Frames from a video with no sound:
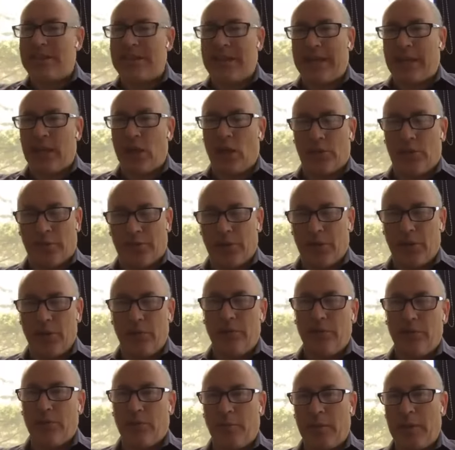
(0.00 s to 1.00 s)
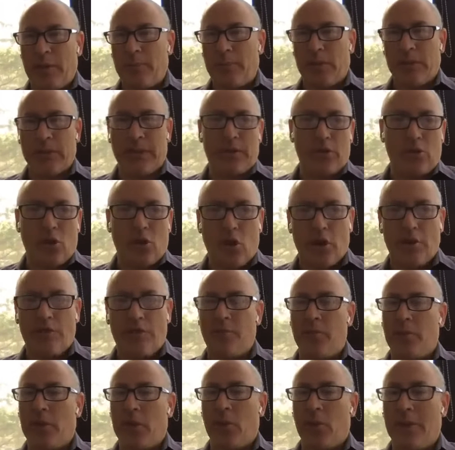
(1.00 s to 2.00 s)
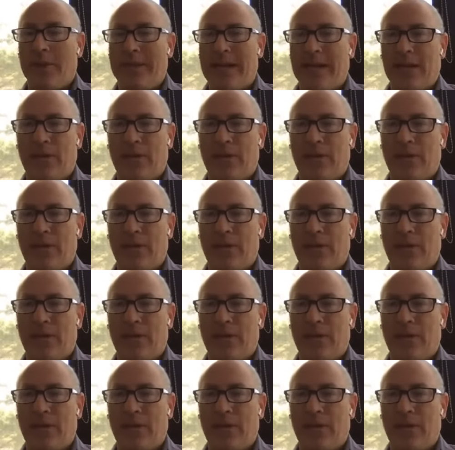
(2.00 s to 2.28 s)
second overview for people that aren't sure. familiar with